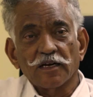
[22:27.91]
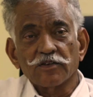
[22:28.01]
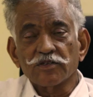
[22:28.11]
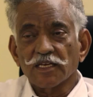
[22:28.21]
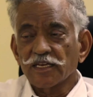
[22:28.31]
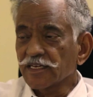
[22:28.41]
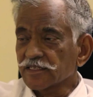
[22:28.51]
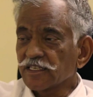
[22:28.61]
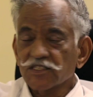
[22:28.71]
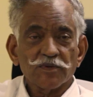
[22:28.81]
You say, yes,
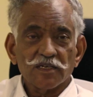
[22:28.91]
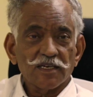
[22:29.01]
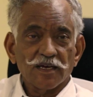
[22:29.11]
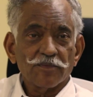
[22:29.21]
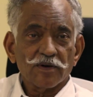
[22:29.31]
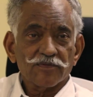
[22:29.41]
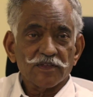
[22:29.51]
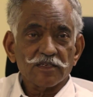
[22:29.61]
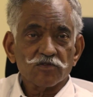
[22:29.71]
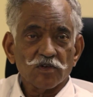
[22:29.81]
this many number of
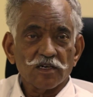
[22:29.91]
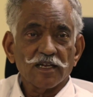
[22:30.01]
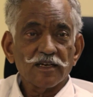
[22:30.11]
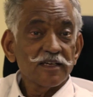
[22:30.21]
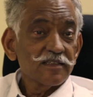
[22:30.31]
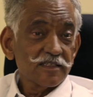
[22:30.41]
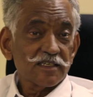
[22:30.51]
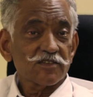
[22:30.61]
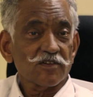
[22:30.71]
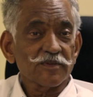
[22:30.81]
things were done, this
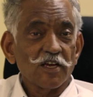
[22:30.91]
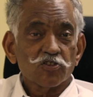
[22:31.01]
is from.